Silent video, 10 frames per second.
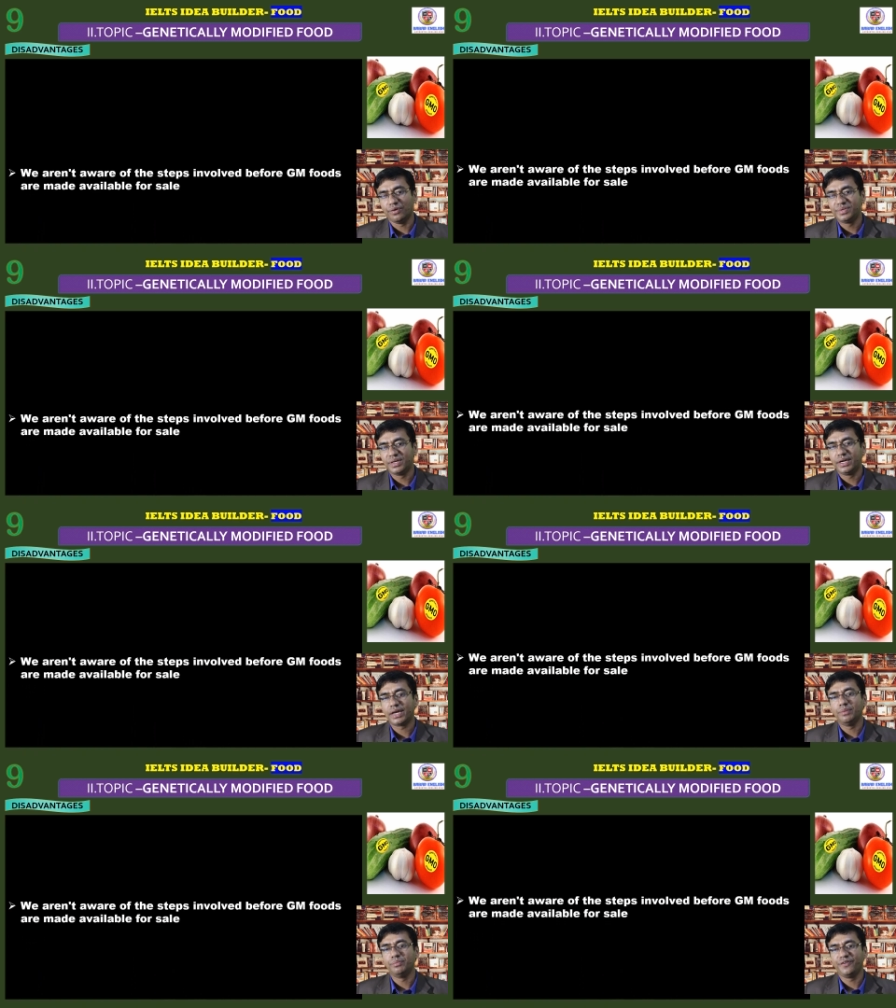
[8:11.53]
genetically
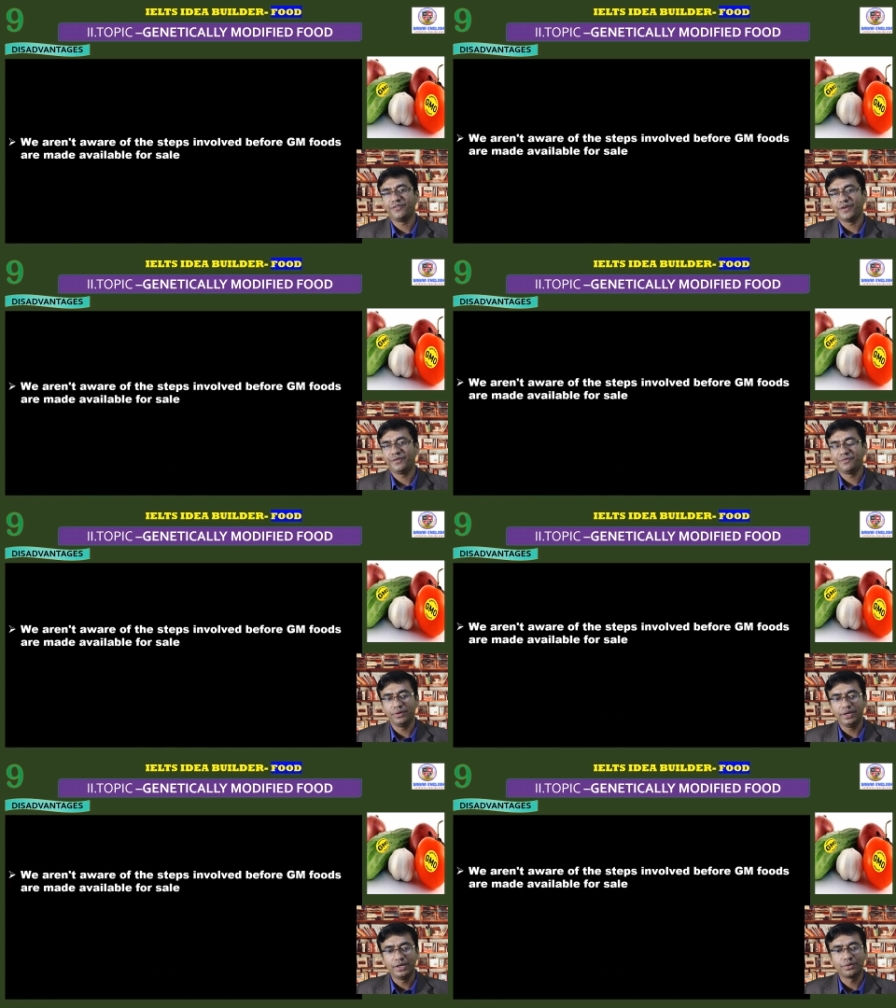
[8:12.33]
modified food
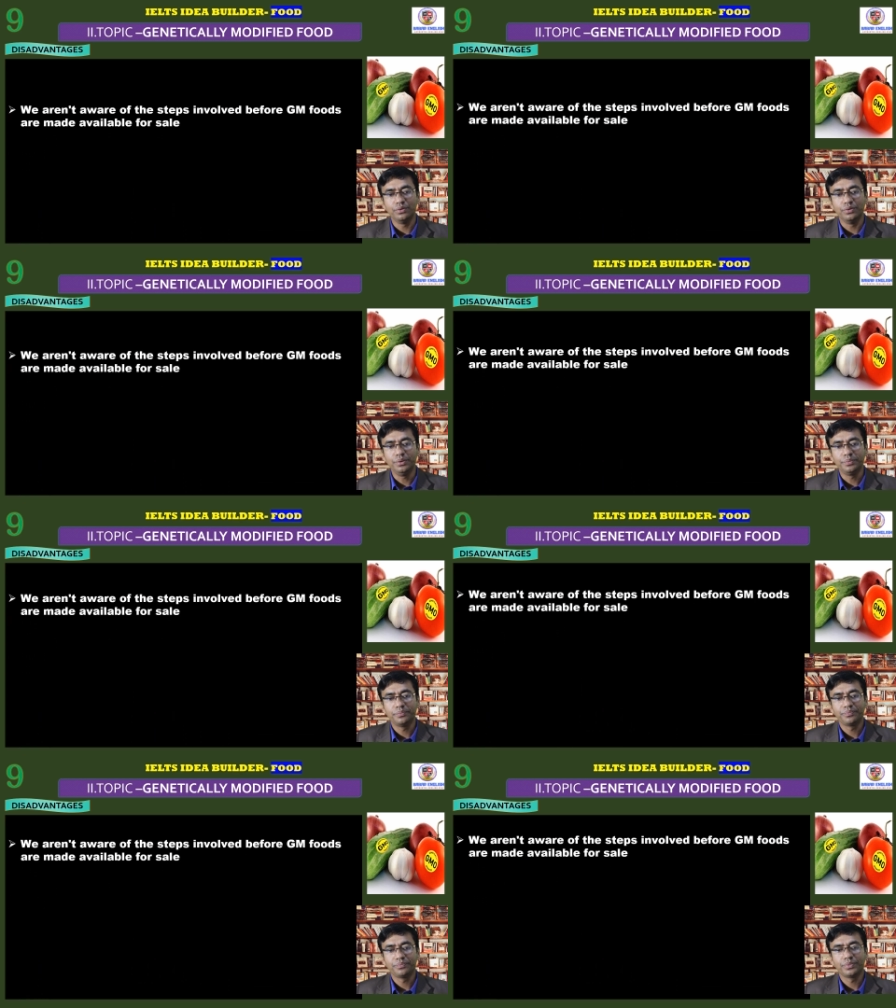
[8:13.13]
include
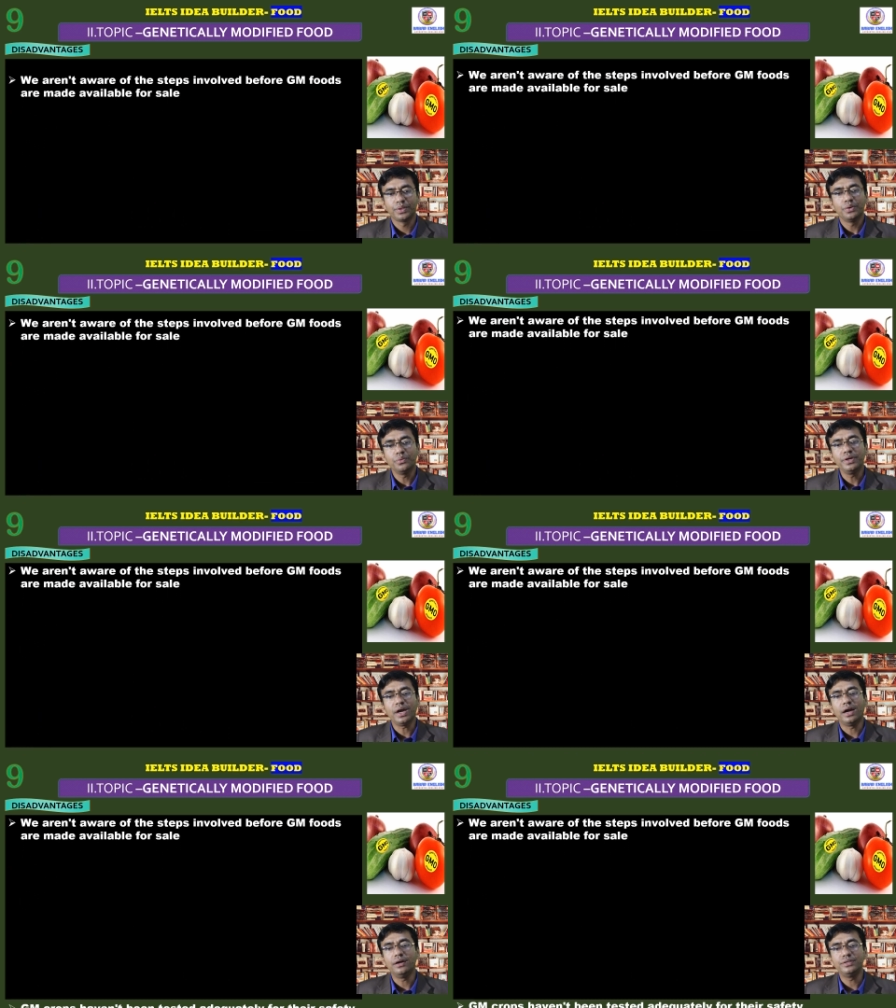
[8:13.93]
we
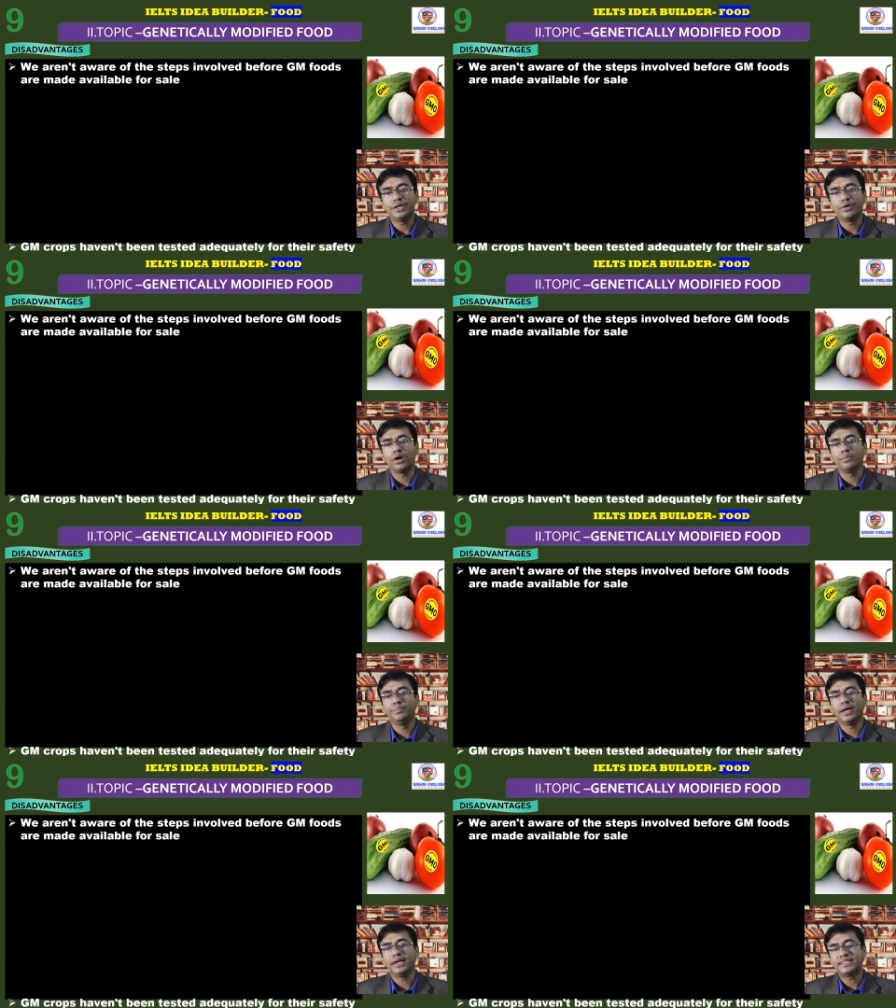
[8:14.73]
aren't aware of
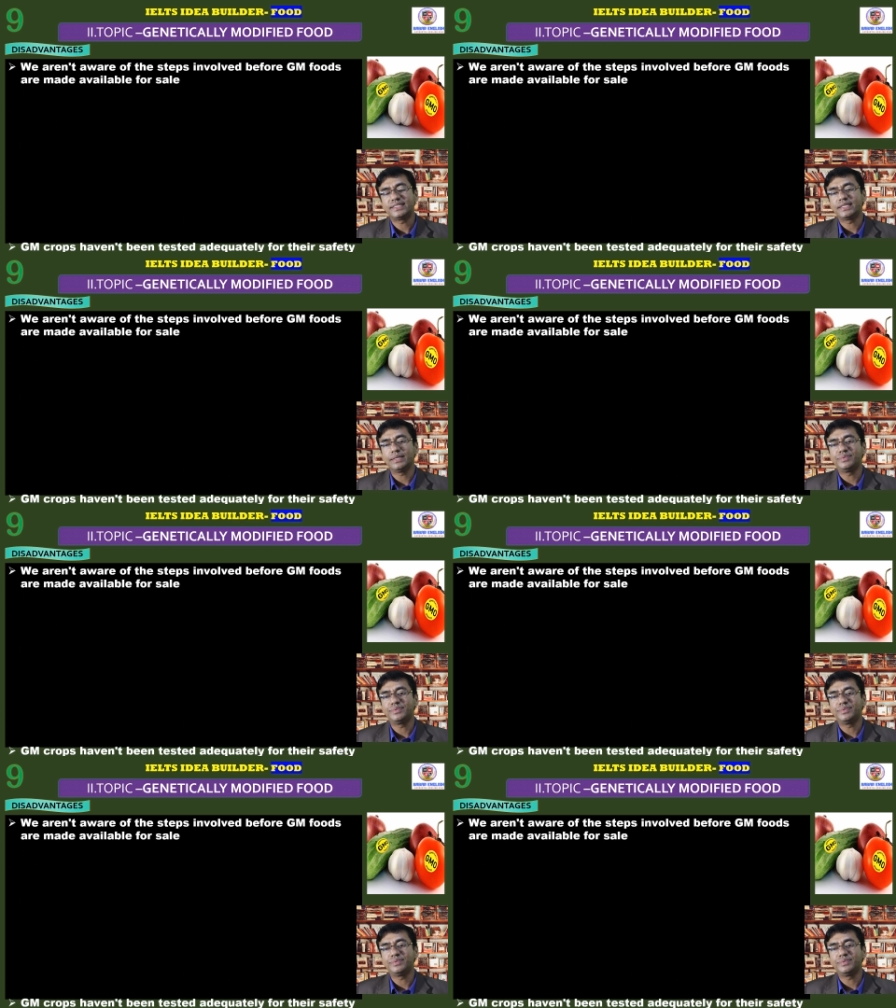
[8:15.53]
the steps